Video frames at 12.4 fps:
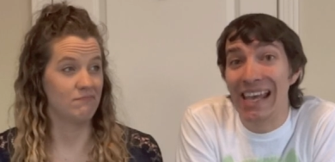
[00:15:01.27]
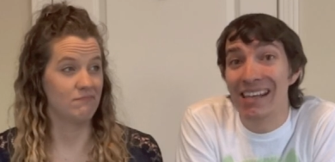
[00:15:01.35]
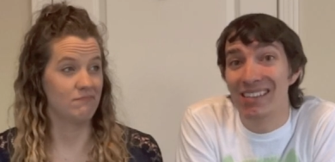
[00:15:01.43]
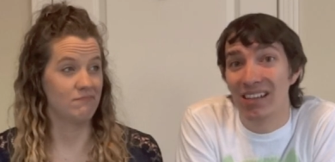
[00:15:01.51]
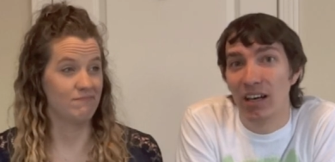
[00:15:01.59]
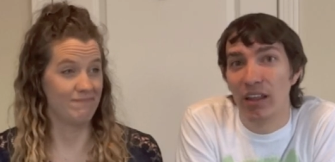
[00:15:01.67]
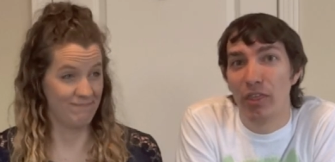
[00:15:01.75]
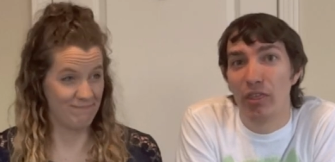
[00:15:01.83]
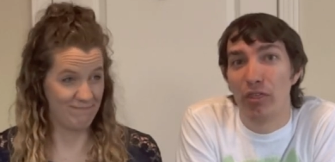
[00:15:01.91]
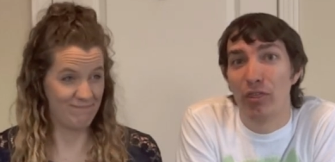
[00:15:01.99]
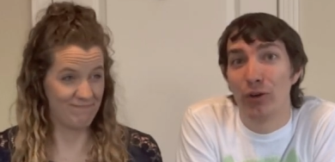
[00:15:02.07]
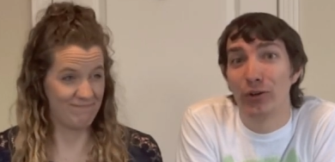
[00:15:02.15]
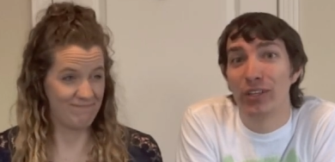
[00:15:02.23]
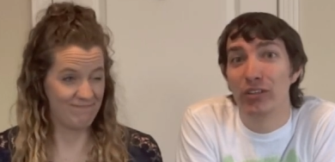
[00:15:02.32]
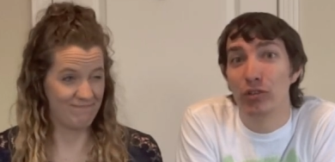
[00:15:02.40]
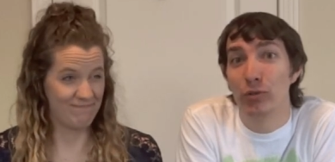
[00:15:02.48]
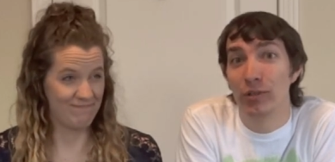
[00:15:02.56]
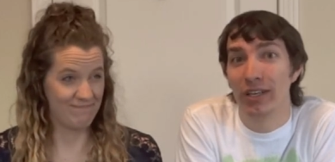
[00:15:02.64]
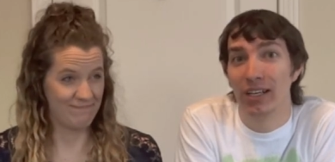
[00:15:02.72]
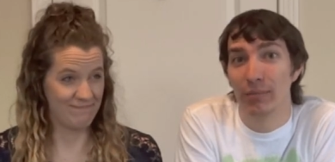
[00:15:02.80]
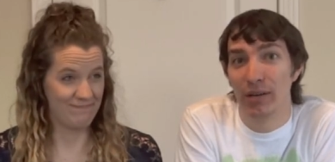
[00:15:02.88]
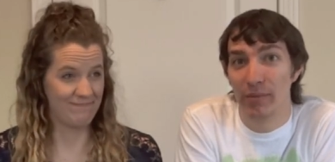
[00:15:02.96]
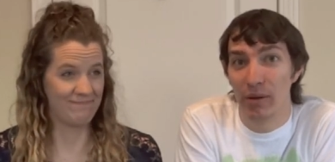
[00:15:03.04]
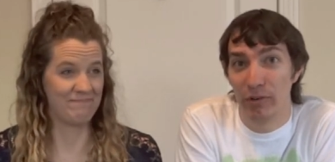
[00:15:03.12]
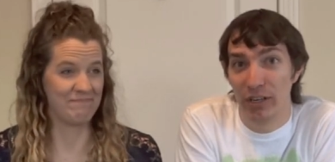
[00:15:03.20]
Speaker 1: 8
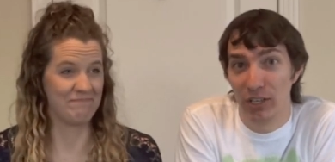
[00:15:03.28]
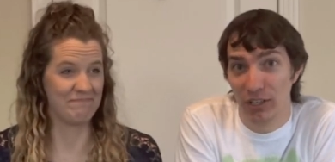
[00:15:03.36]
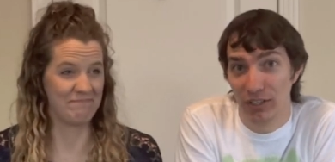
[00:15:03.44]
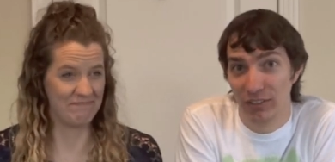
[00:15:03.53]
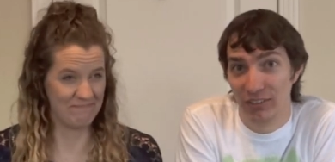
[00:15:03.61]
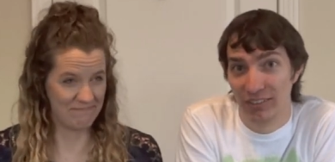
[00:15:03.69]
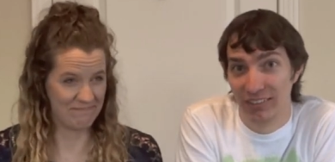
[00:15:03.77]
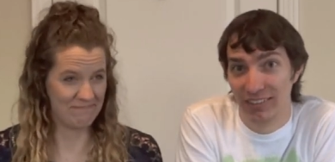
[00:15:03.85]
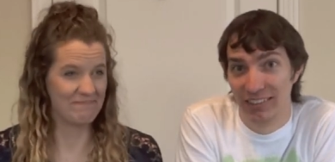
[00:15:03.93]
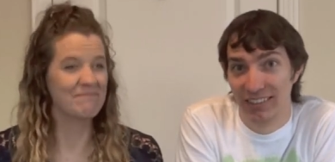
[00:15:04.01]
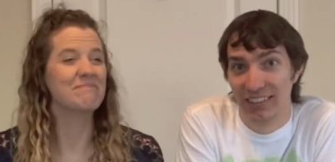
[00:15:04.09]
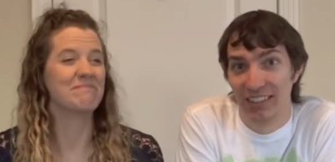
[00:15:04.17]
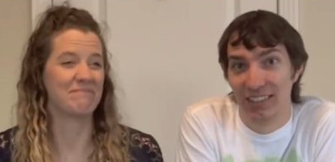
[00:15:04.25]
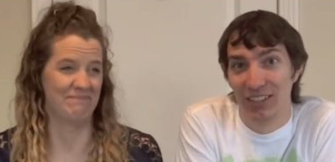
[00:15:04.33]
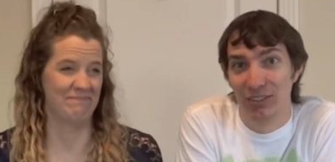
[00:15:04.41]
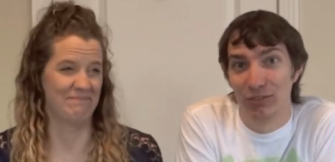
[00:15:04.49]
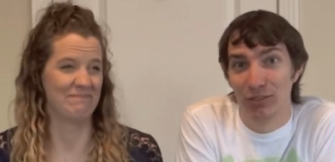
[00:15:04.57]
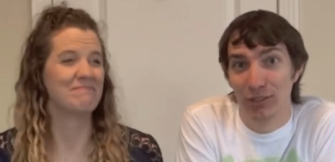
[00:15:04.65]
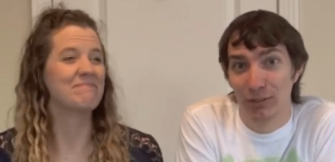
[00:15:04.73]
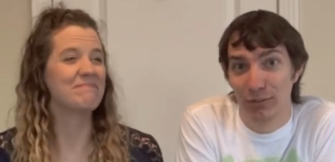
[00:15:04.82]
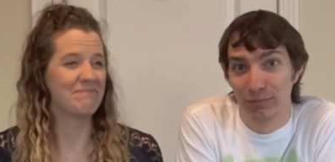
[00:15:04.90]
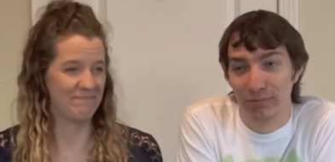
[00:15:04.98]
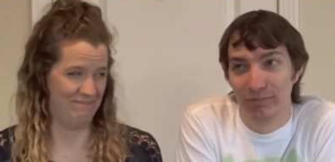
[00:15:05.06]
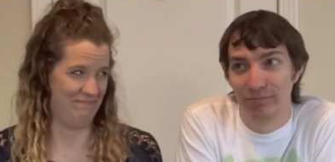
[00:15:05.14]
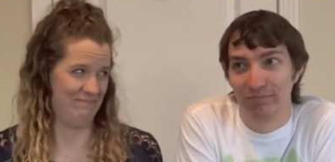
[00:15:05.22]
32-gigabyte memory cards. So